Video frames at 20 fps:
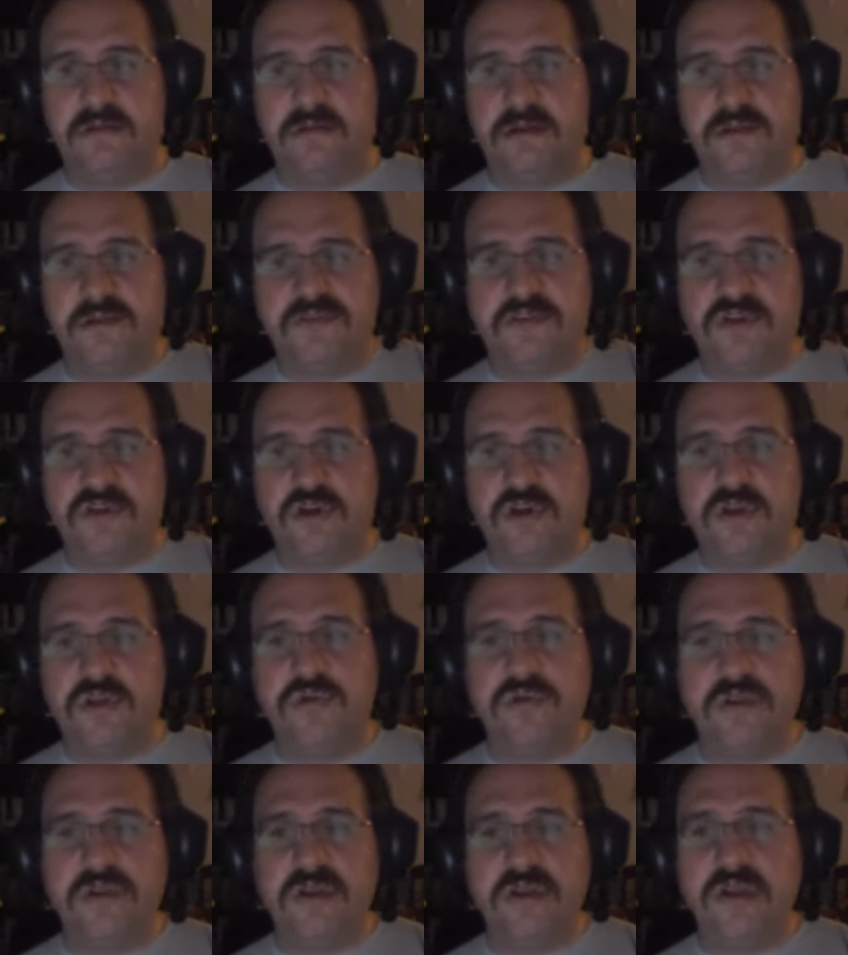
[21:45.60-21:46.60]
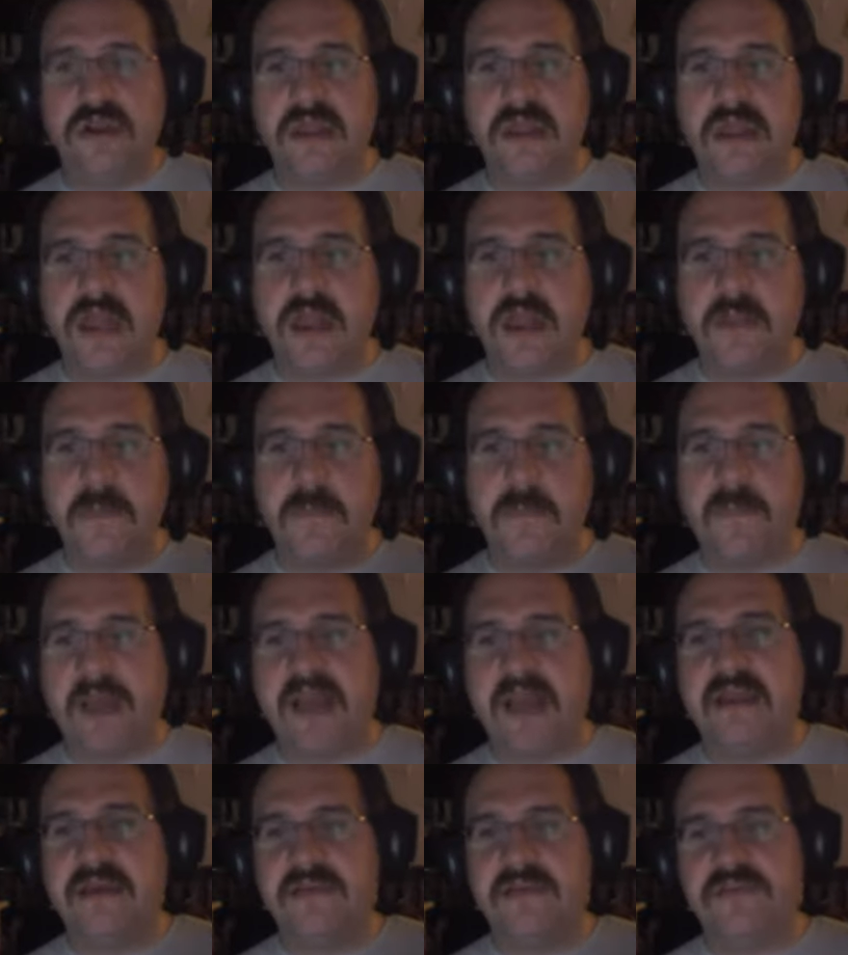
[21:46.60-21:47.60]
It's included in
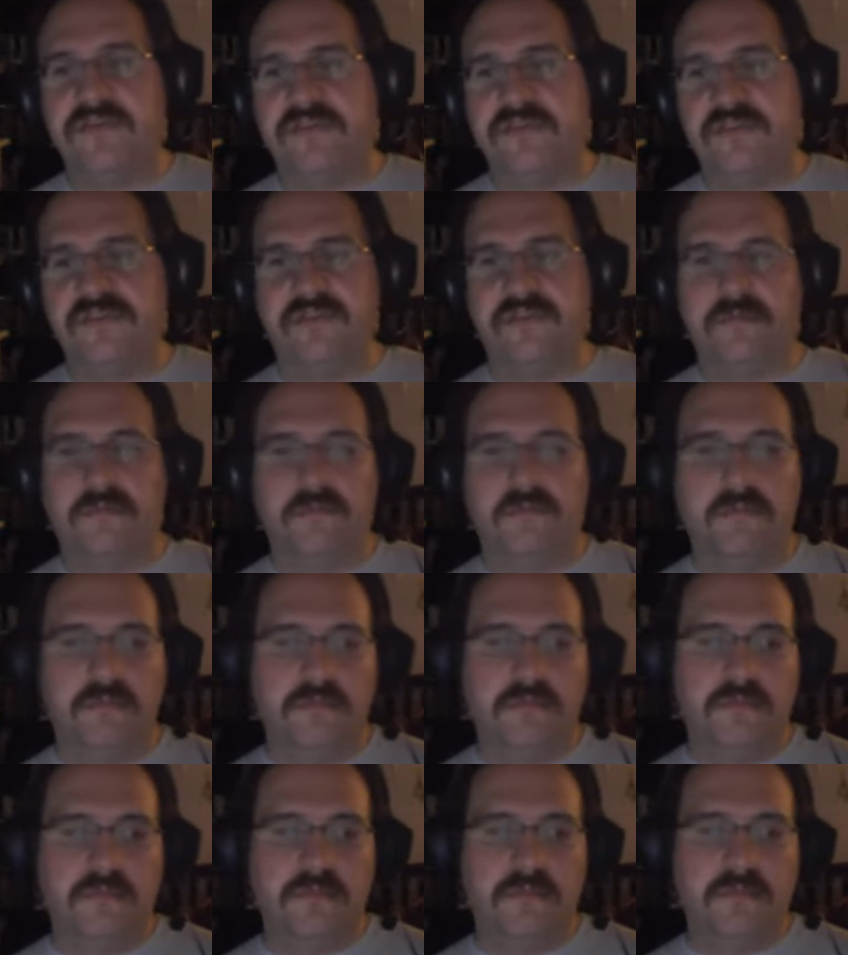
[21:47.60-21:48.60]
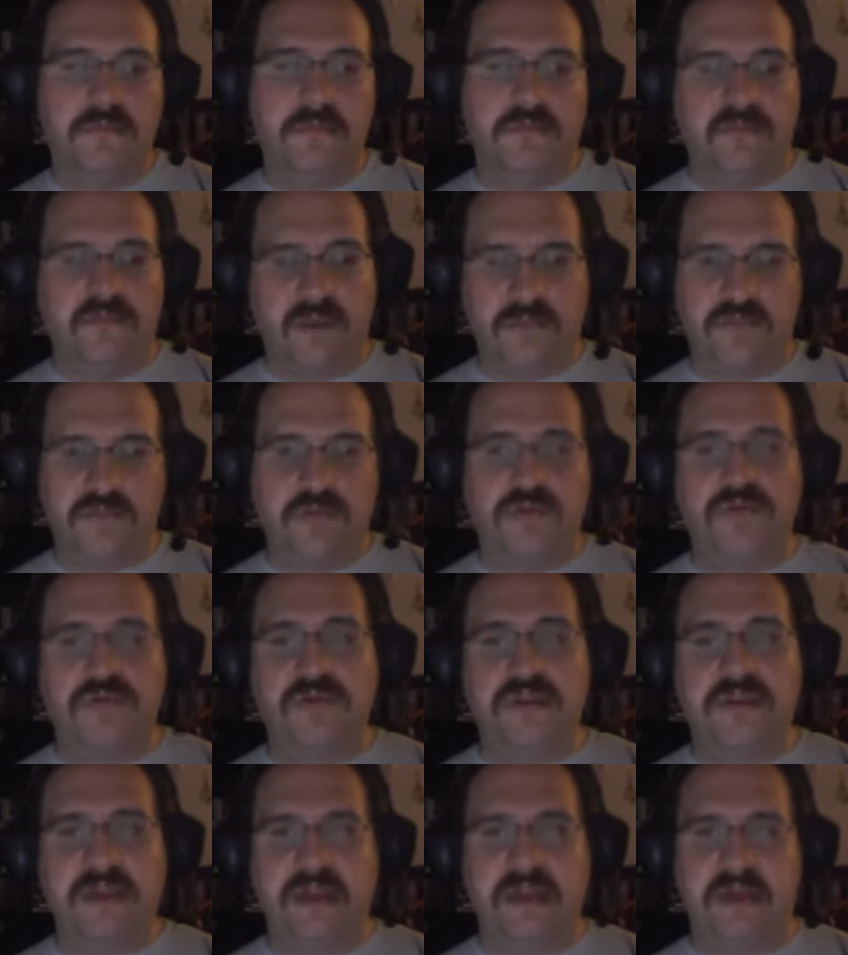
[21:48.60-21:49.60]
buying the system. Same for the
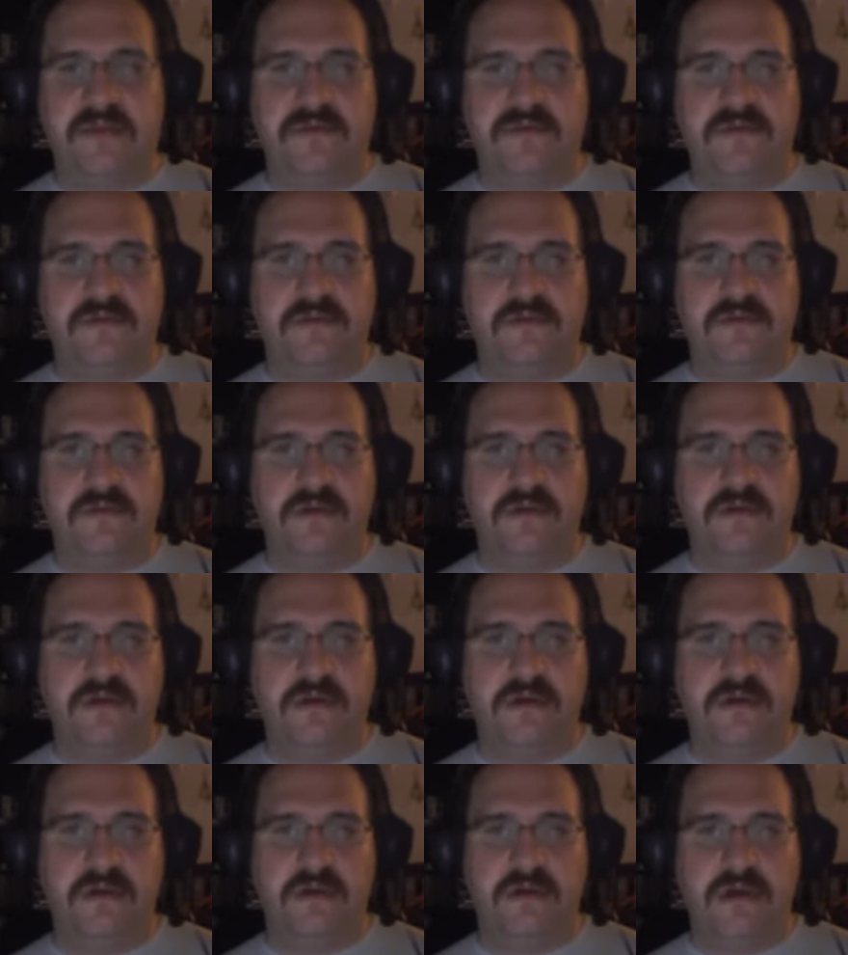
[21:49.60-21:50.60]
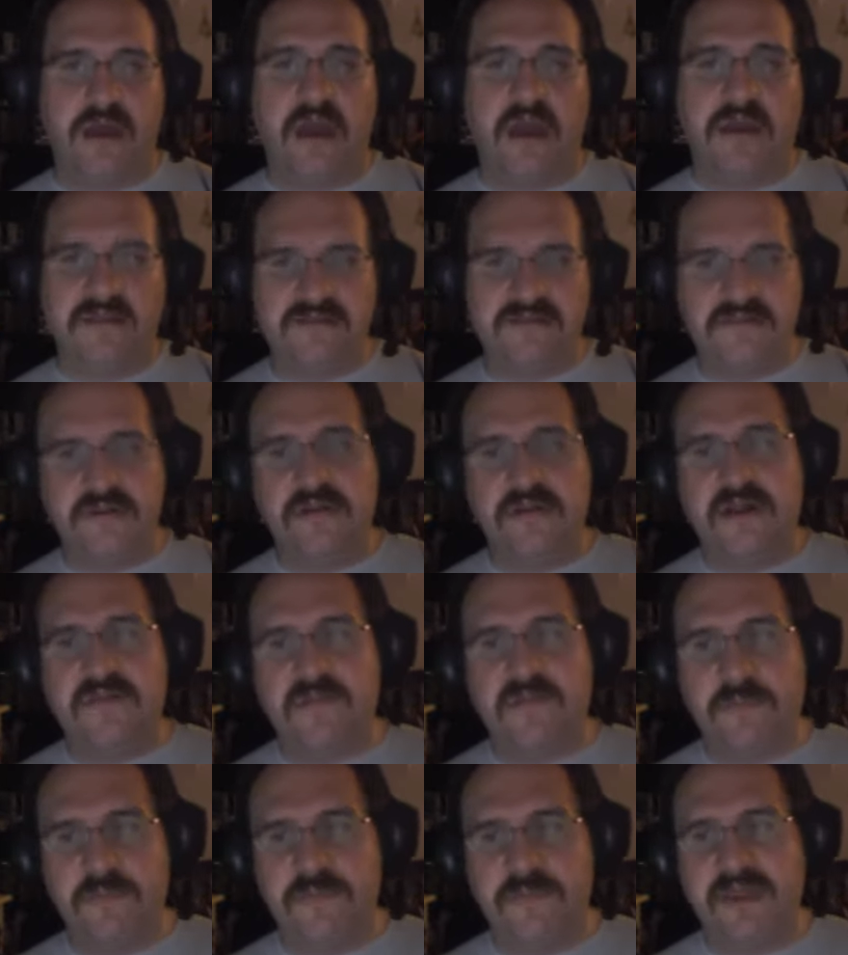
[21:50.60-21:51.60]
three D S. I still have
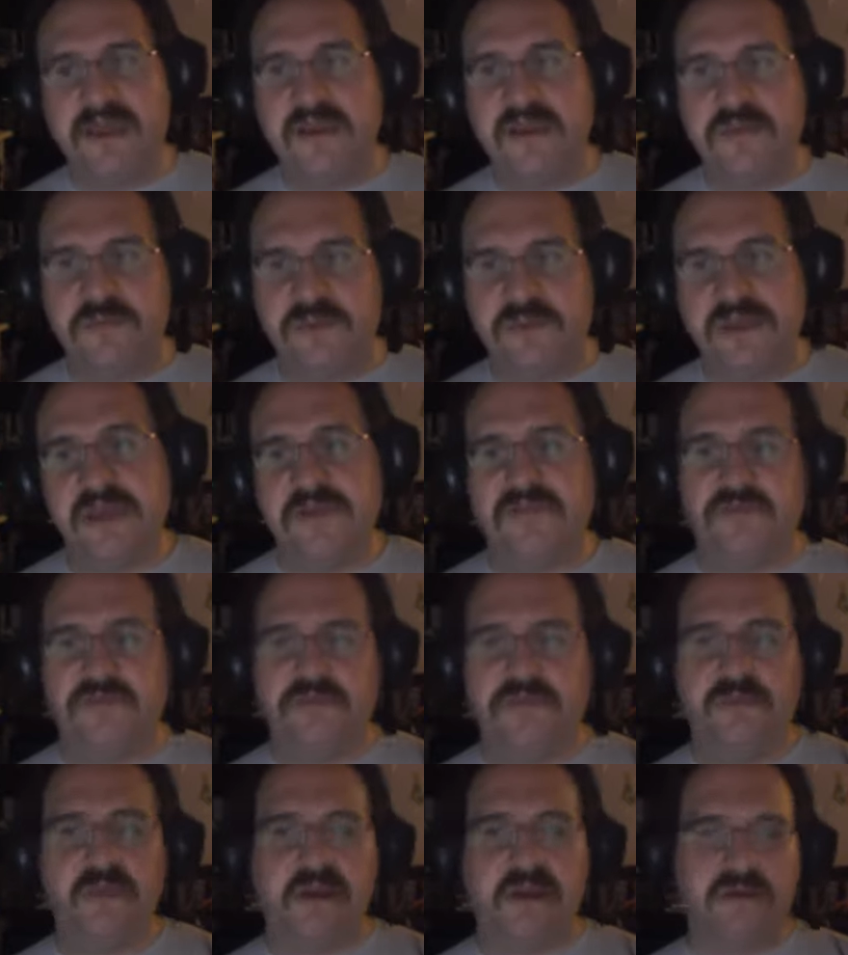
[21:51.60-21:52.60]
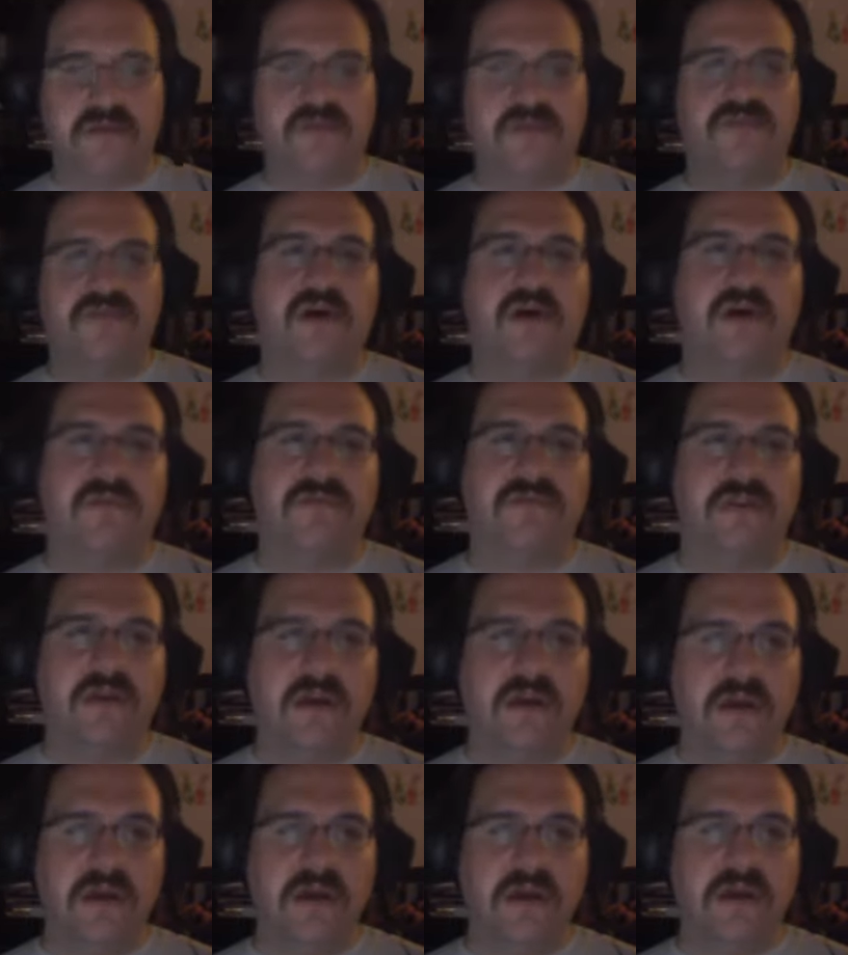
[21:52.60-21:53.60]
a big beef with Microsoft
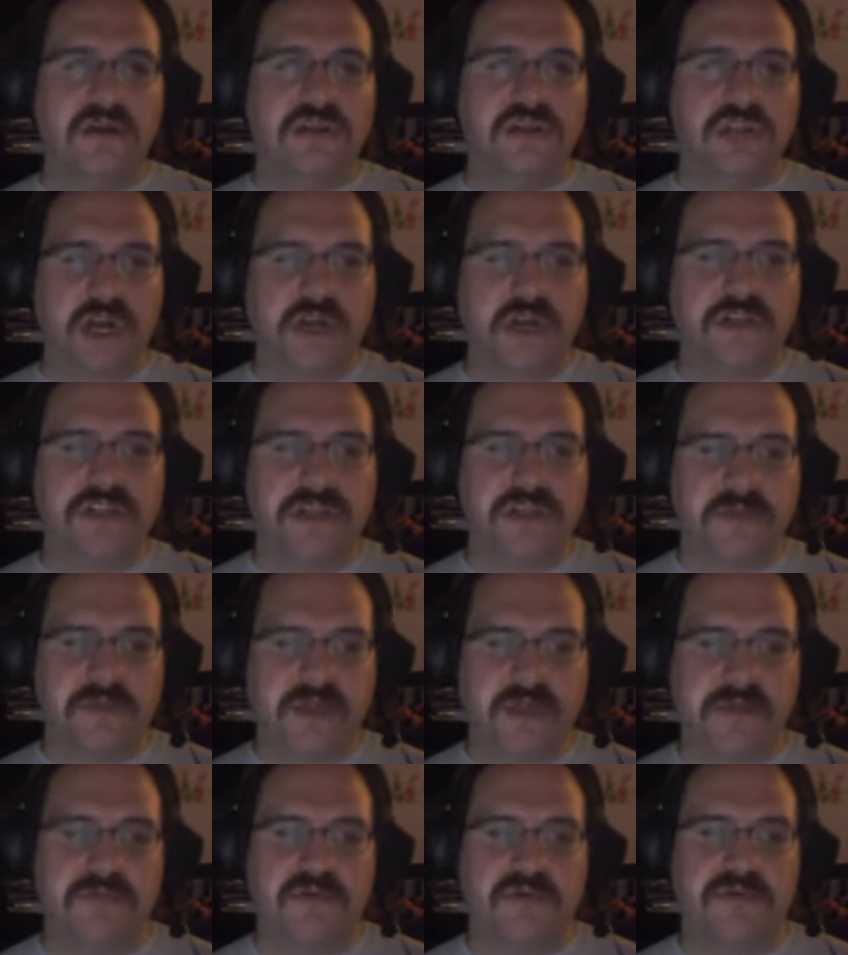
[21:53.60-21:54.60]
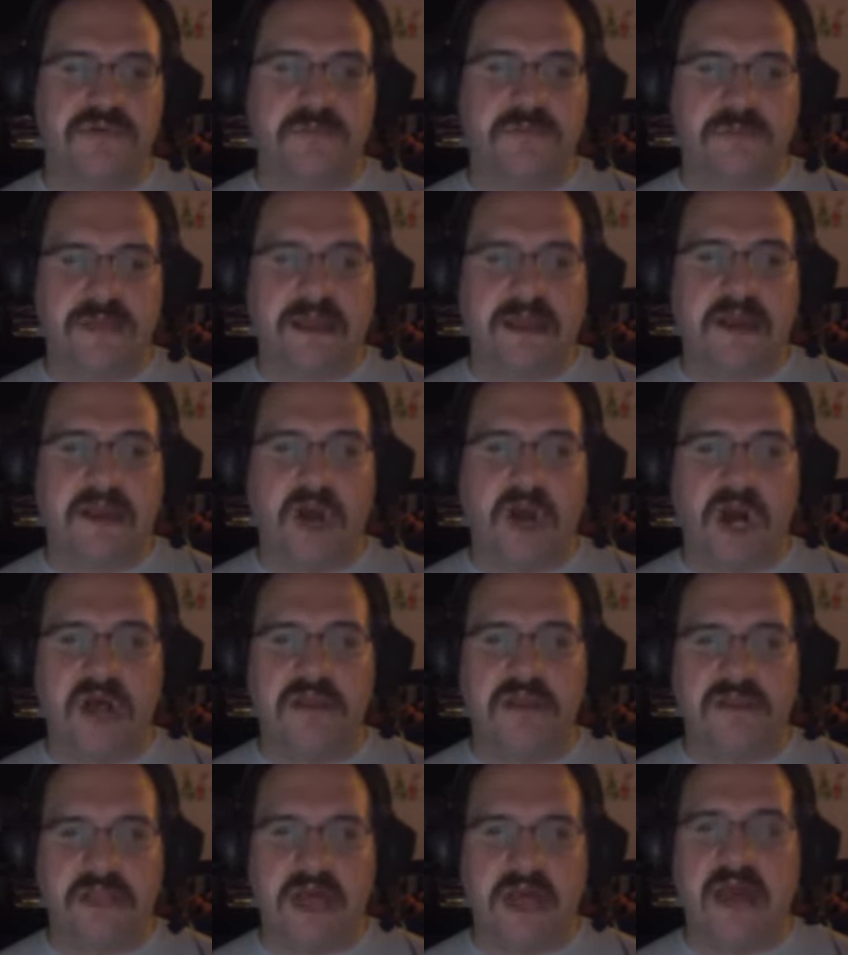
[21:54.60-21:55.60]
charging people to play
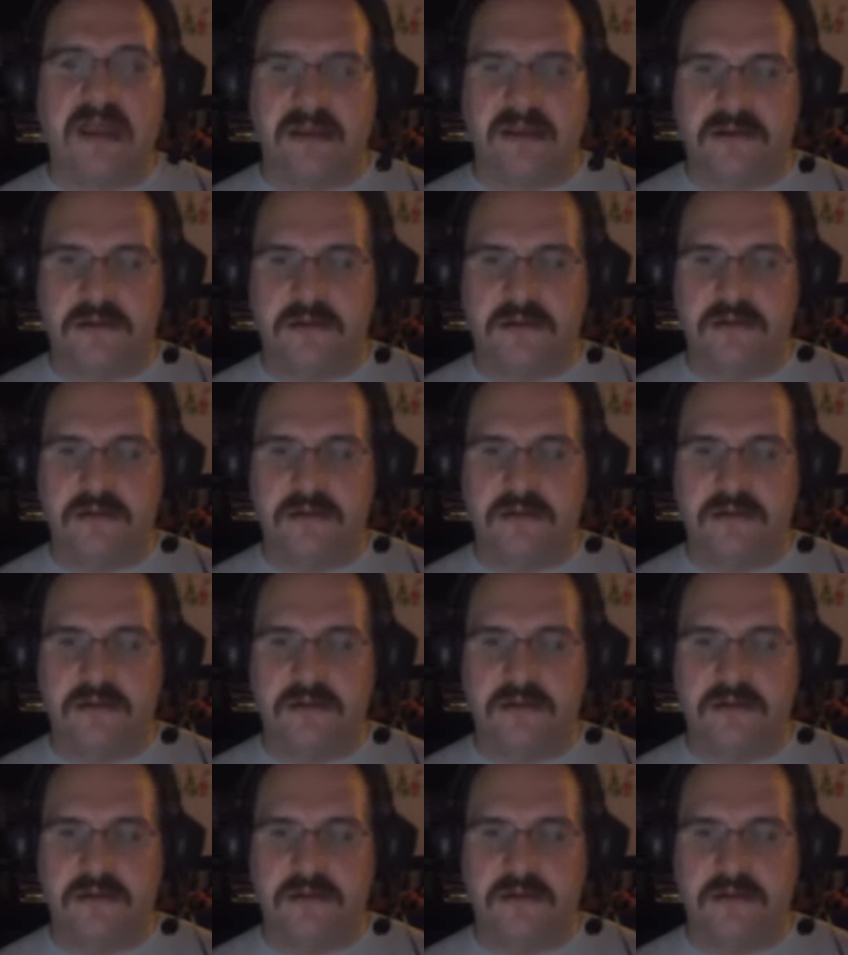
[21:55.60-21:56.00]
online.